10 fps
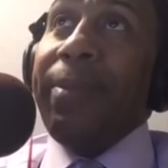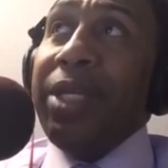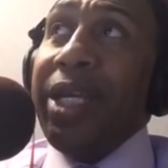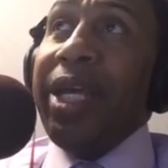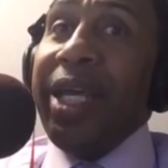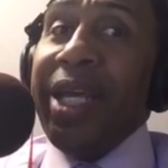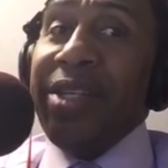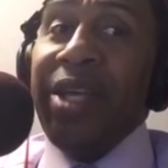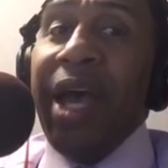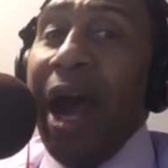of year
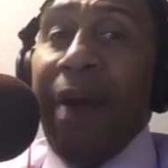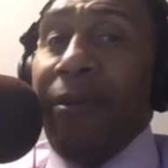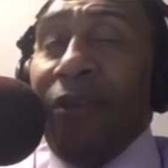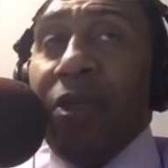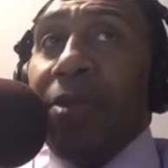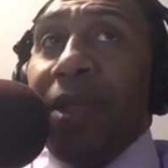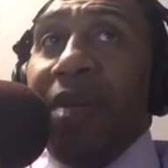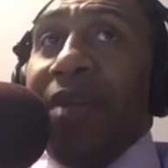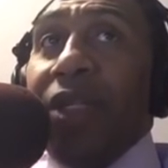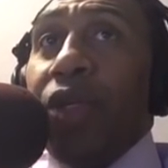is, I refuse to
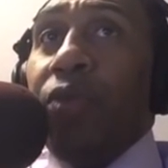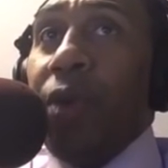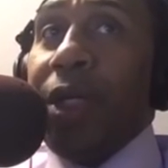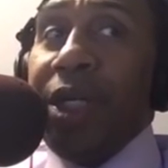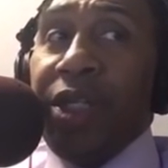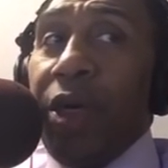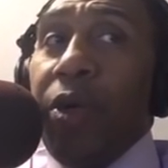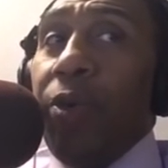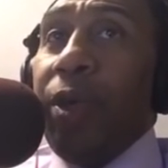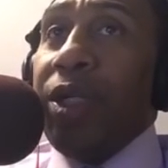believe that two rookies are going
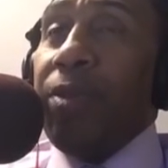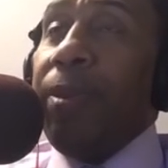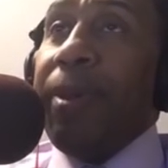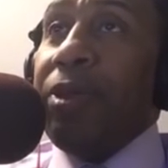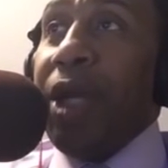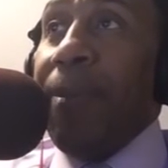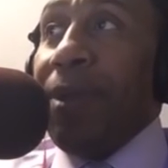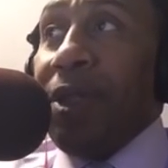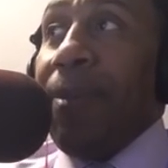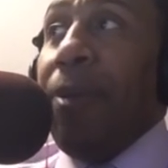to win a Super Bowl
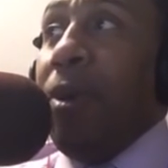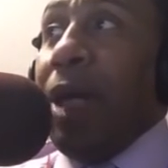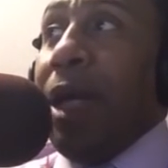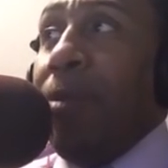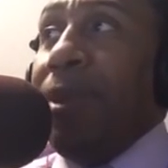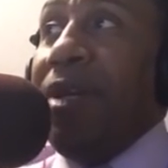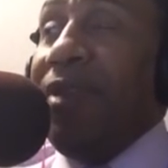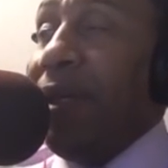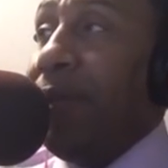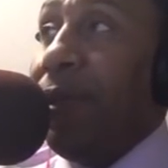championship. I don't believe
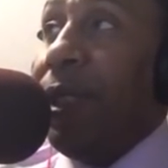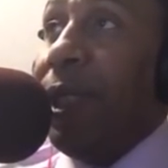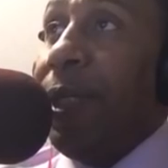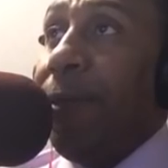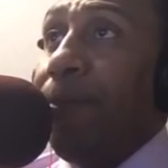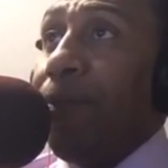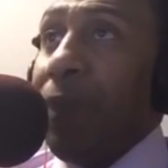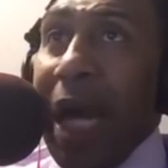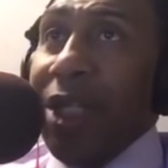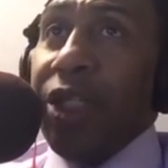it.
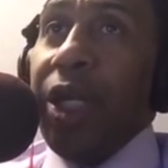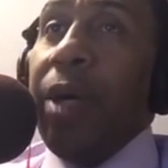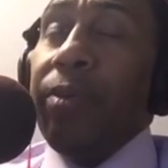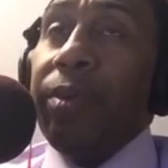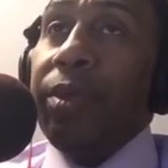I just don't.